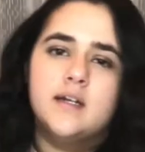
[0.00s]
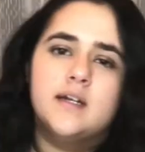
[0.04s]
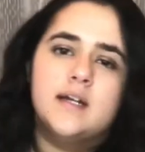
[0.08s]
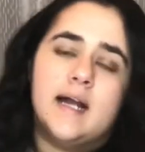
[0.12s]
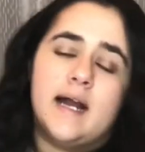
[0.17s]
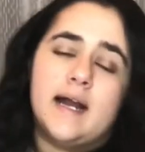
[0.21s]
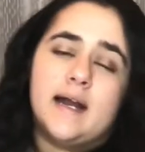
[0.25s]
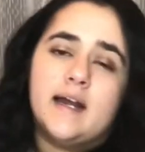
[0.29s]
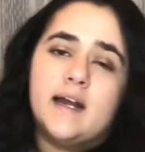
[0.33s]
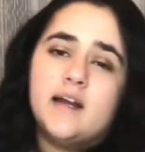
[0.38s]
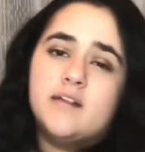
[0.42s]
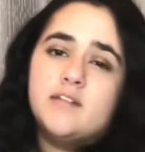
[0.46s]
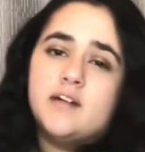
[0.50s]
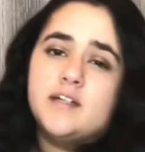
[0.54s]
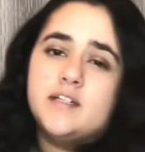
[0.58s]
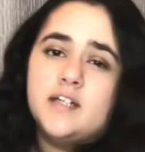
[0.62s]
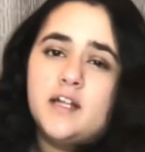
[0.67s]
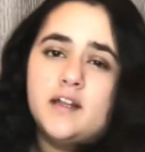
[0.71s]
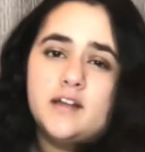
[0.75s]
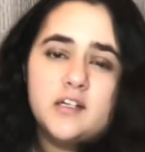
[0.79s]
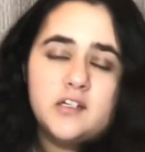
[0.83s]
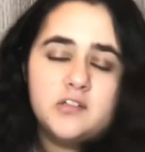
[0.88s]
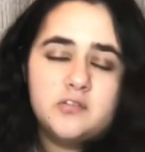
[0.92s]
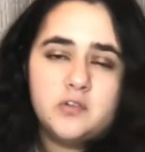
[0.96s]
I have
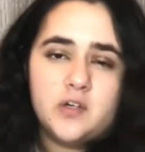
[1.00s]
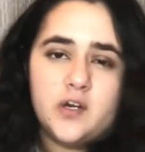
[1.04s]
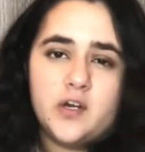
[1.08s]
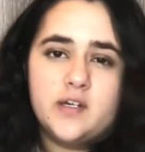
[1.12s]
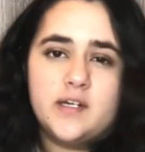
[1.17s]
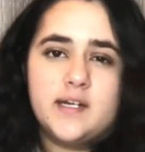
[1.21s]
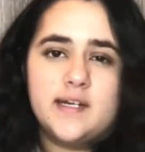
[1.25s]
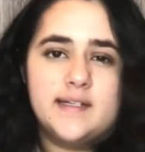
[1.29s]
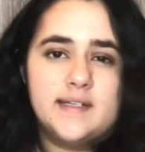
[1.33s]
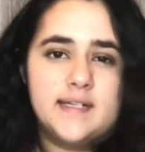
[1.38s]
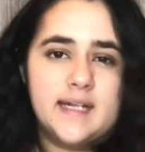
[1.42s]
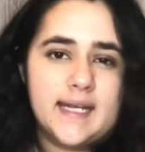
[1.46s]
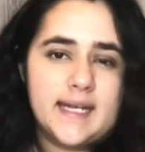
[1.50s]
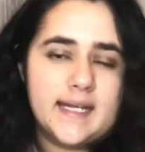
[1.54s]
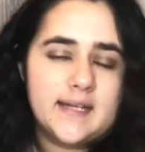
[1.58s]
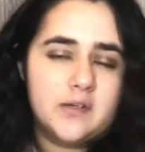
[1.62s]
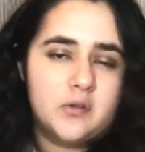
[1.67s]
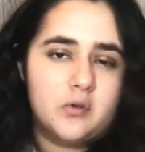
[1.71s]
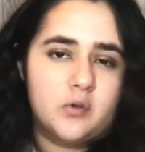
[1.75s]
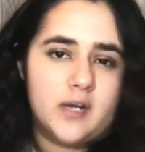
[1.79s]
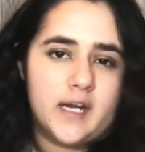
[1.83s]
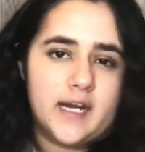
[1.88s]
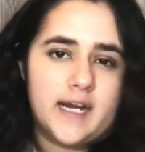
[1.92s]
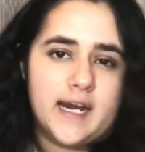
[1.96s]
another friend in this
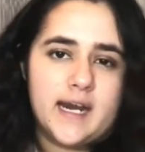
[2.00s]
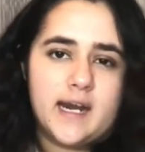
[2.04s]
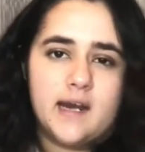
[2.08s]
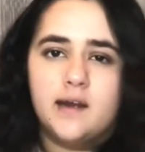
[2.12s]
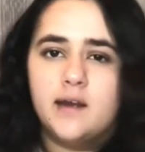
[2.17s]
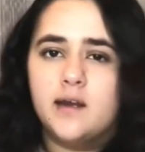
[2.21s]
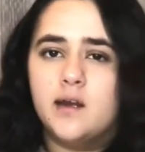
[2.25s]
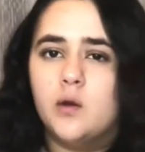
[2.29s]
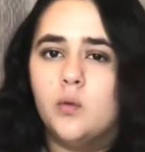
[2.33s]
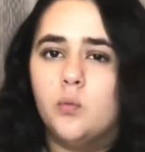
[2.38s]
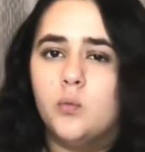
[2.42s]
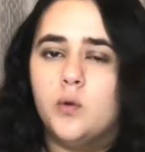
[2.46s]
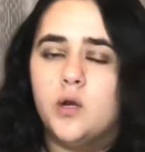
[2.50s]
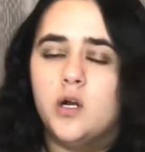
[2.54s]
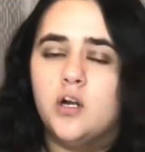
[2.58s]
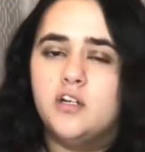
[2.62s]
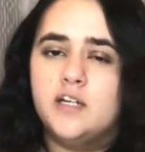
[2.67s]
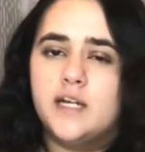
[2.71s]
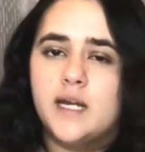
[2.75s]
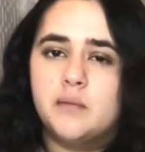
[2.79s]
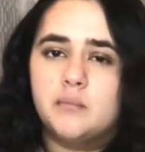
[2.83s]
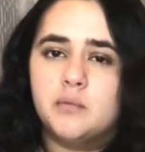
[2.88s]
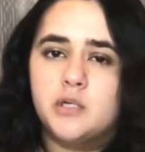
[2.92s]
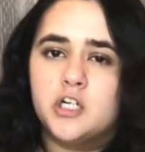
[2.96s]
story and we'll
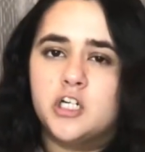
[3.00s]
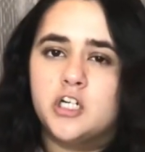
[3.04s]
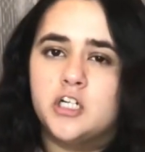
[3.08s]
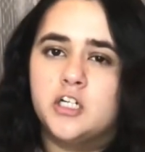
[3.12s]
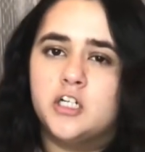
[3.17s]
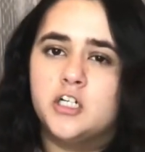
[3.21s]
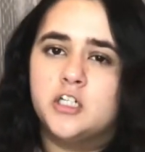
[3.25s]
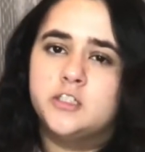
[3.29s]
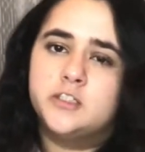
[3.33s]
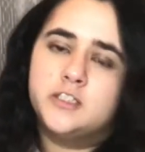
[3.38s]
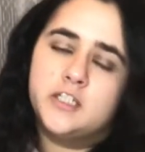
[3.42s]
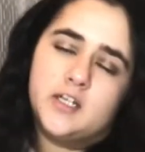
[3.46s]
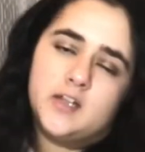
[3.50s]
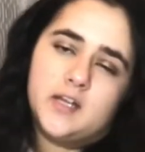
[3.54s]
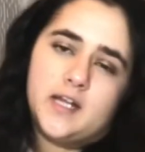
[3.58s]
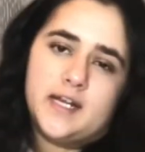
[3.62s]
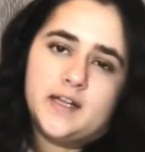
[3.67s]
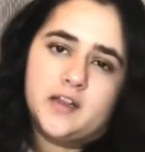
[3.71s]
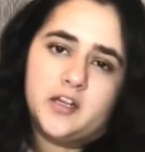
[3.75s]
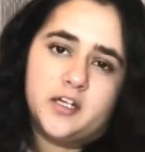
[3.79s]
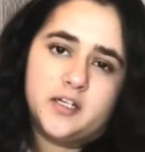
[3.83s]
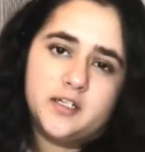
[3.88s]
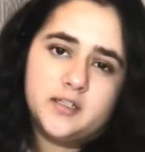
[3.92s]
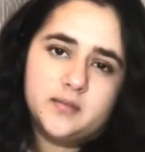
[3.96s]
name her
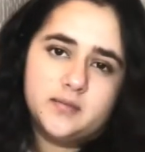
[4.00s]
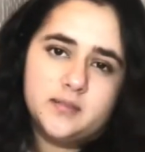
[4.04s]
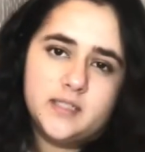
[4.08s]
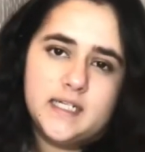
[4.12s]
Delilah.